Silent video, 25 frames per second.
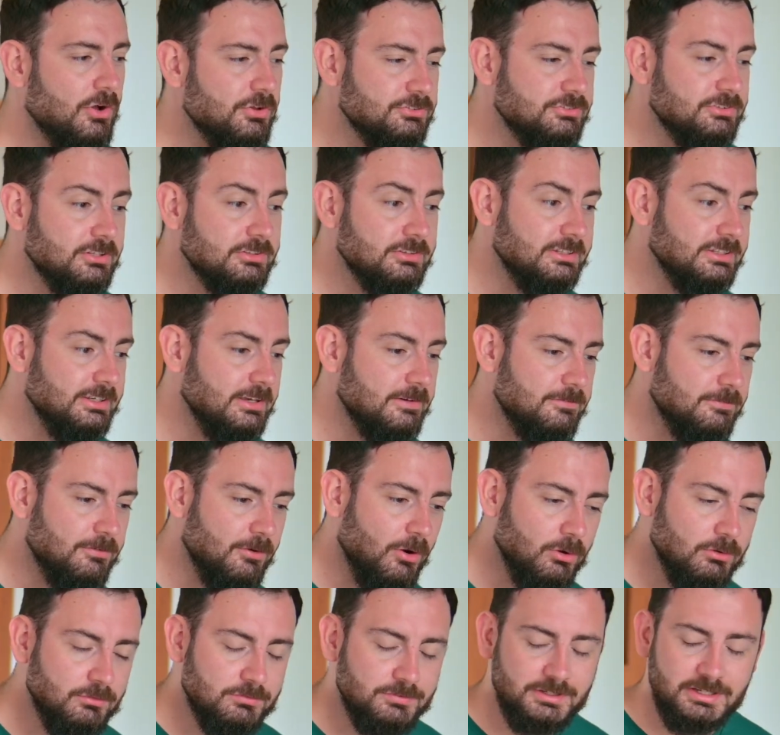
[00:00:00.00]
constantly
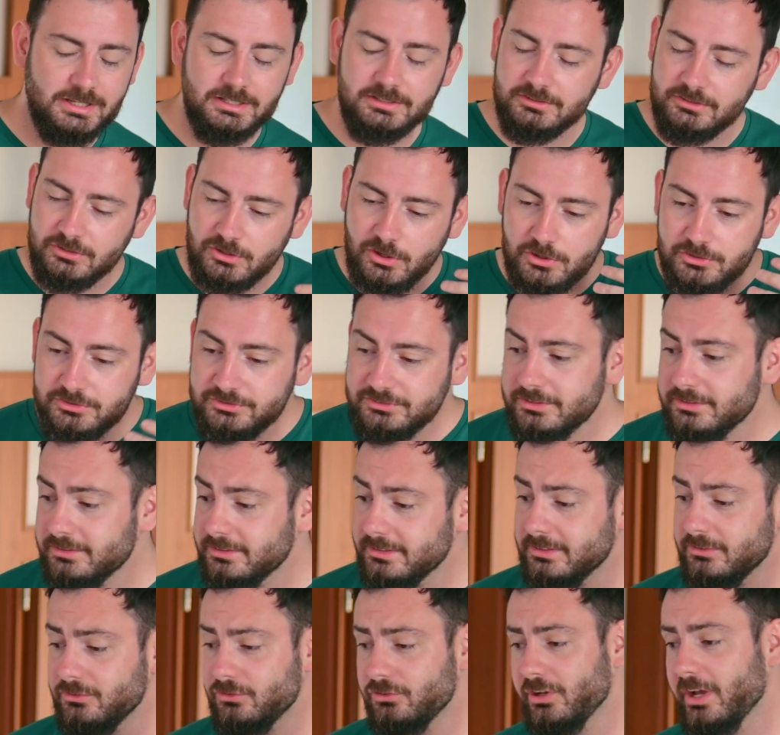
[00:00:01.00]
evolving and
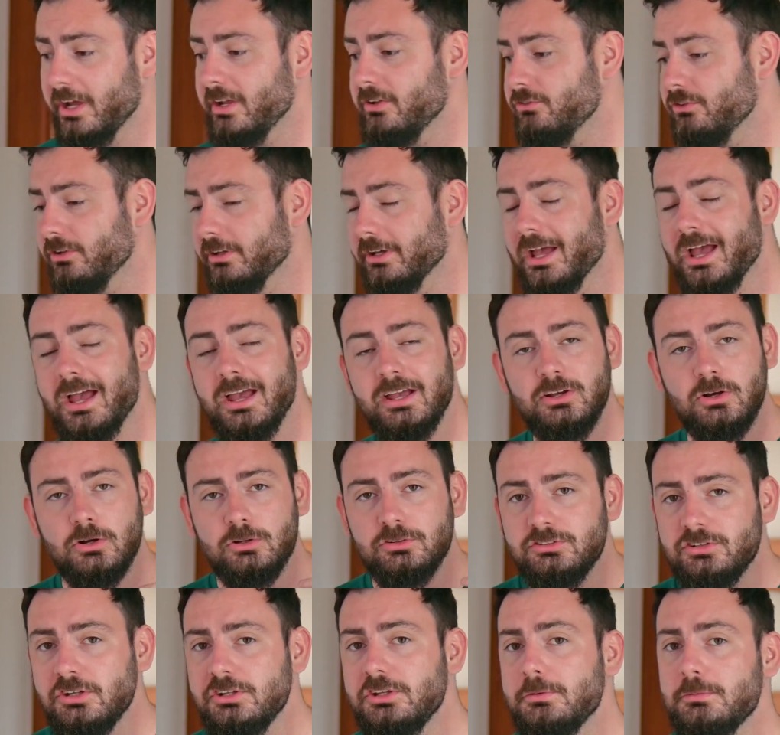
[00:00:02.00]
constantly changing,
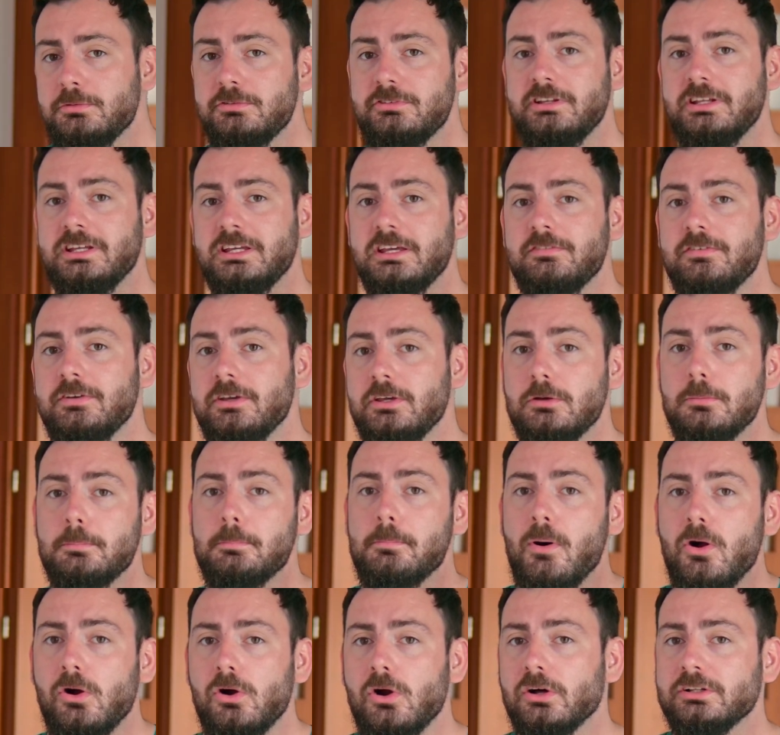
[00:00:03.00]
continuously giving you
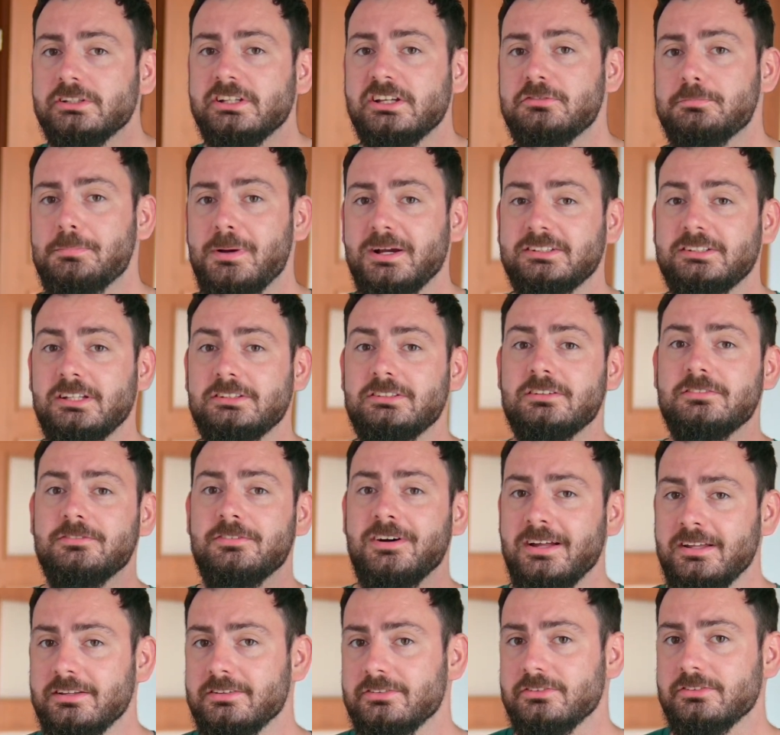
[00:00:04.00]
more unexpected
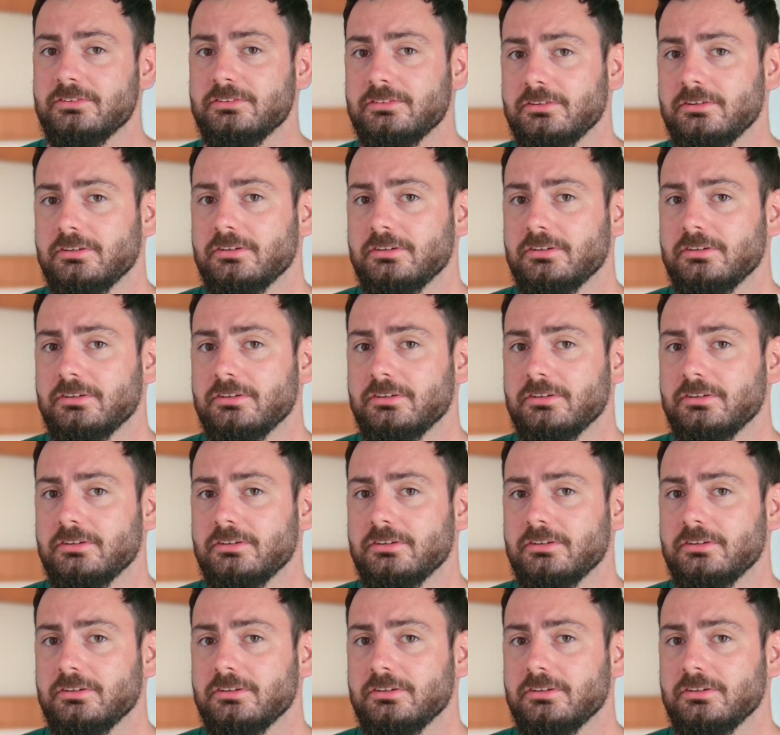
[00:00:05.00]
events.